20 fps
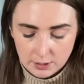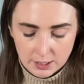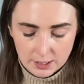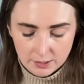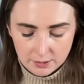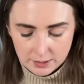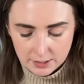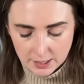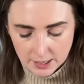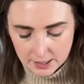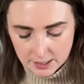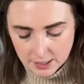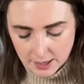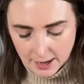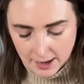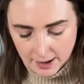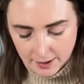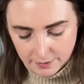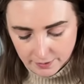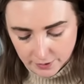little dead
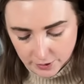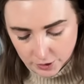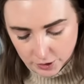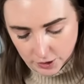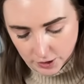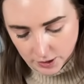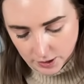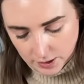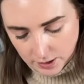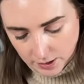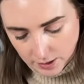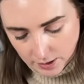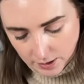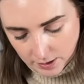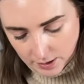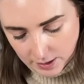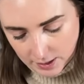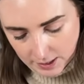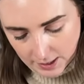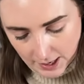cat for just the
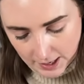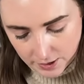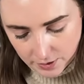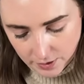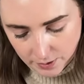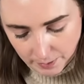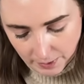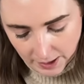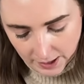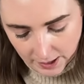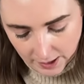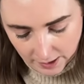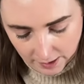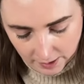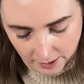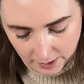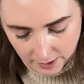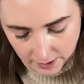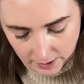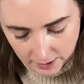standard mic, I
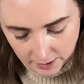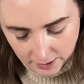think.